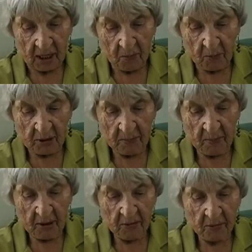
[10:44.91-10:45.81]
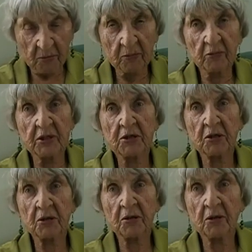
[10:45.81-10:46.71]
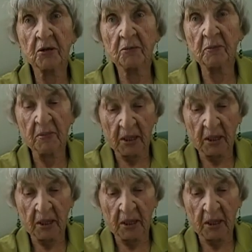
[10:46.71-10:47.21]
And when the mother returned home,